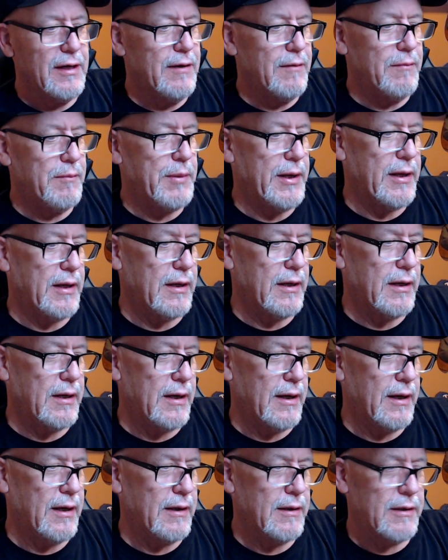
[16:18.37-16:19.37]
But
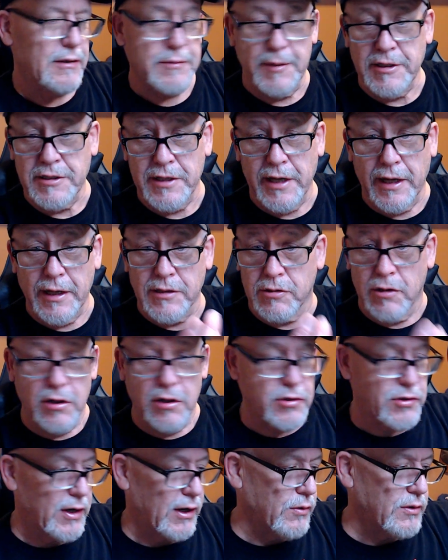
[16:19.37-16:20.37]
this is my second Star
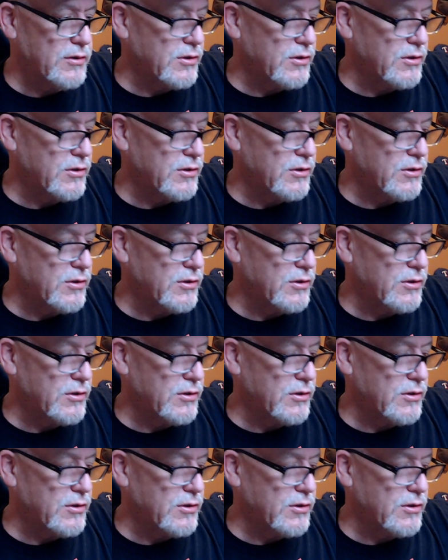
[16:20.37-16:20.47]
Trek one.